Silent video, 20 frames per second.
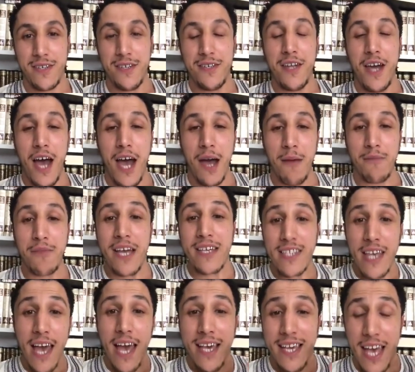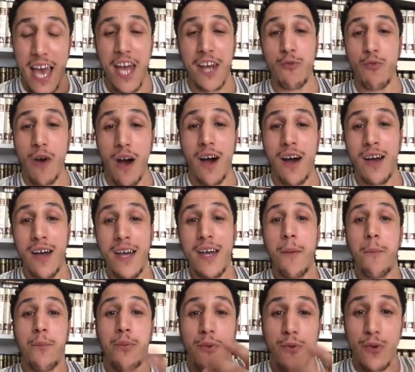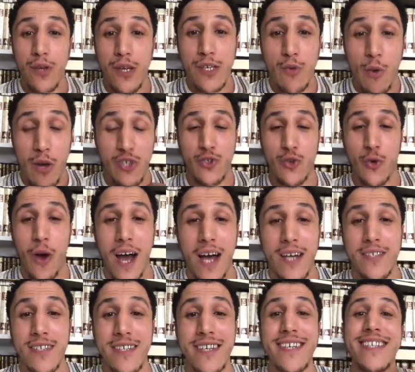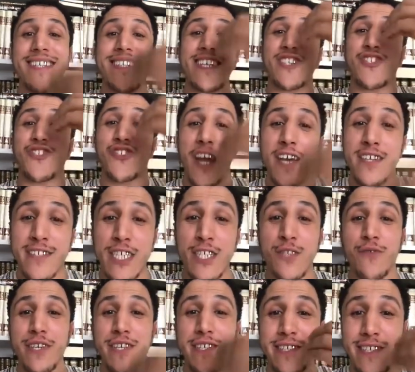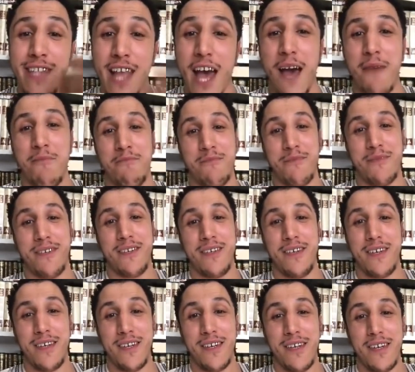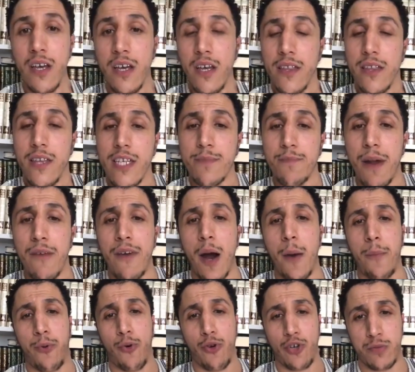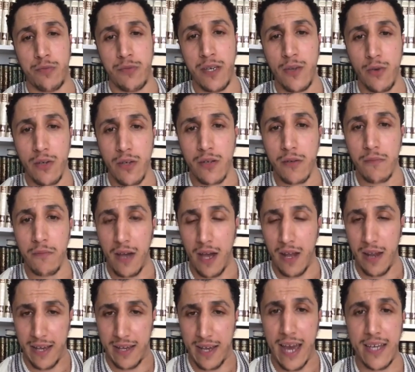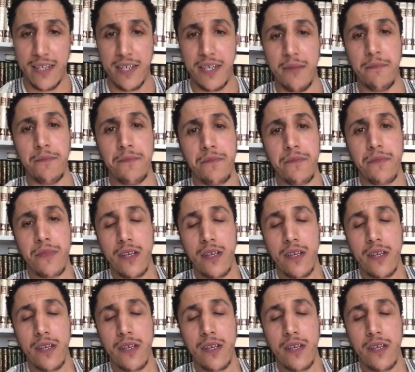Now, that's again what, what show us the justice of Islam. This brother approached me, may Allah guide him.